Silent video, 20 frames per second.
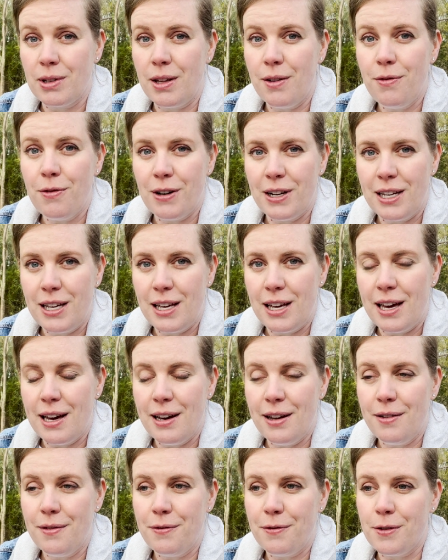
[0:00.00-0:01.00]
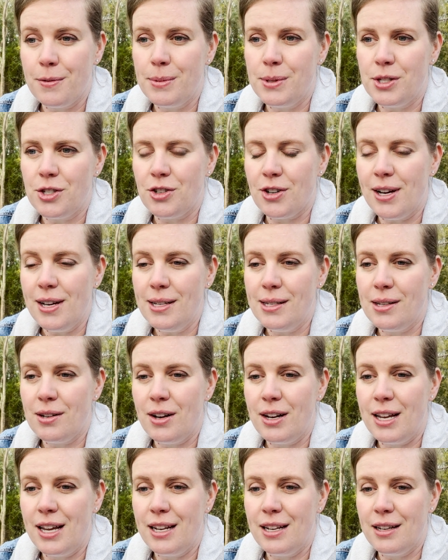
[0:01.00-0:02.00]
freaking out from stress and
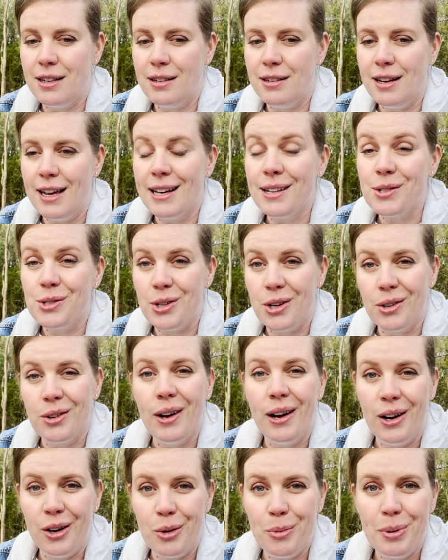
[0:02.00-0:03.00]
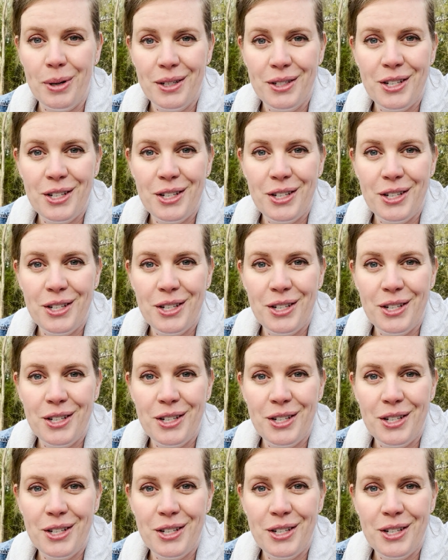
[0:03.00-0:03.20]
I needed external help